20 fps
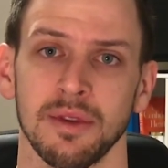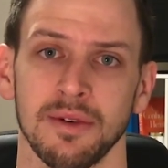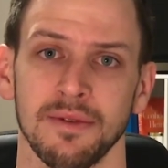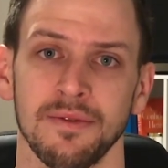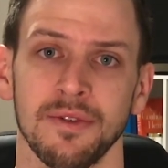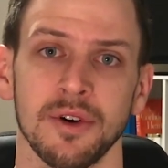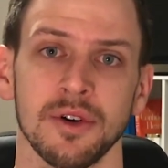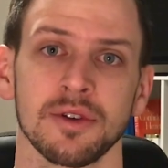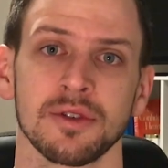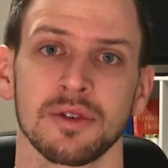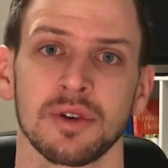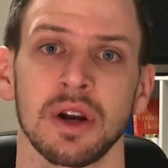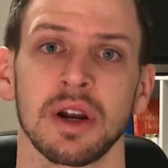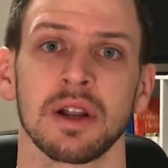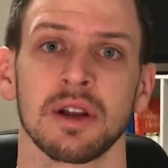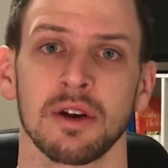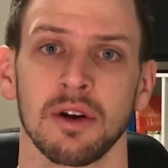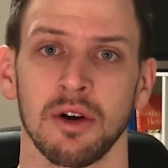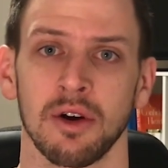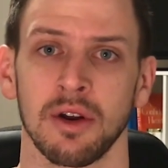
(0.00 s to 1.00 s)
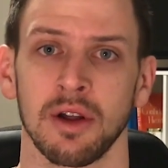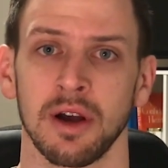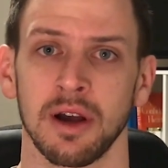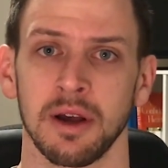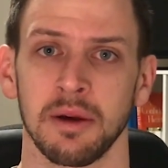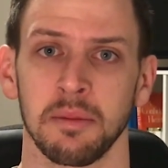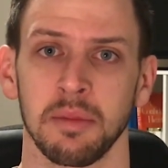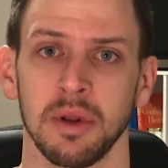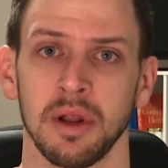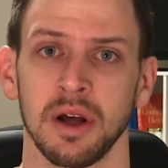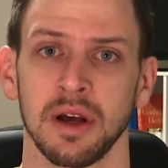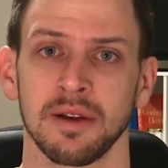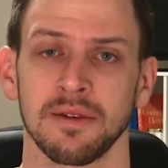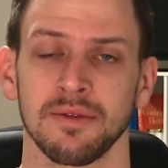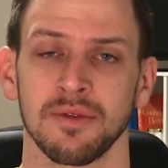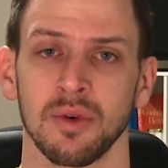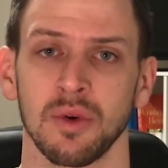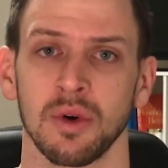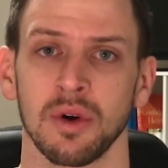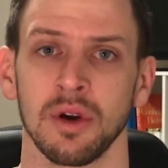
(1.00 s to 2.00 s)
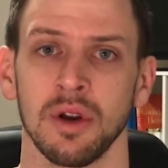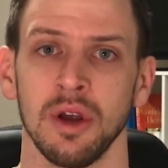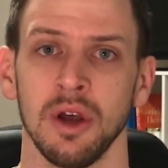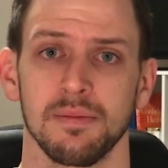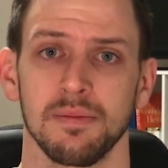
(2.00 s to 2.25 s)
the first credit card I applied for,